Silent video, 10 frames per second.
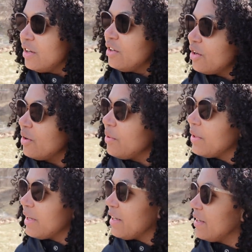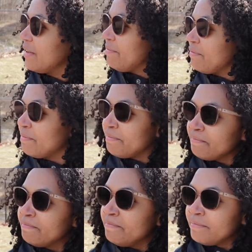know, like,
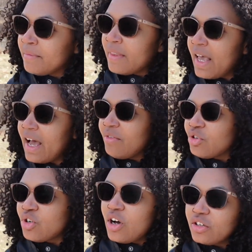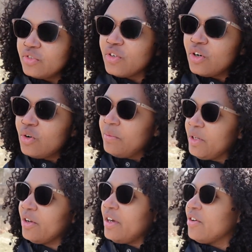the average cost for a home
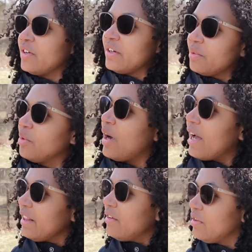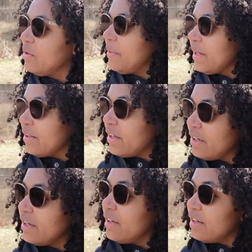area? Where I live in New England,
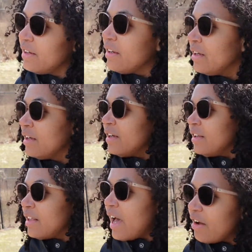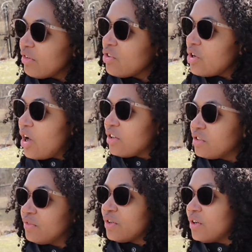the average
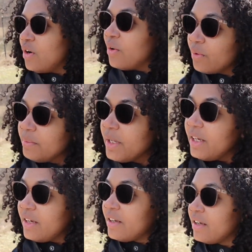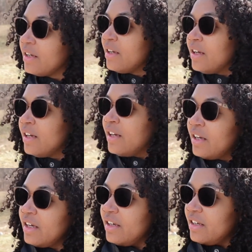cost for a home
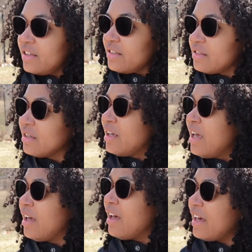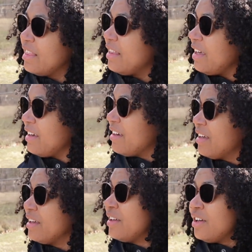is, I
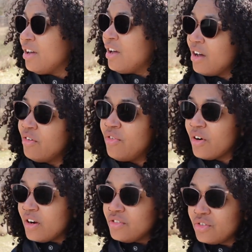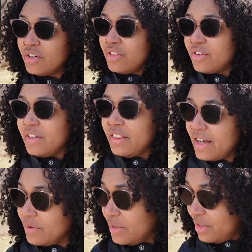think,
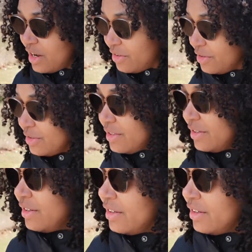$430,000.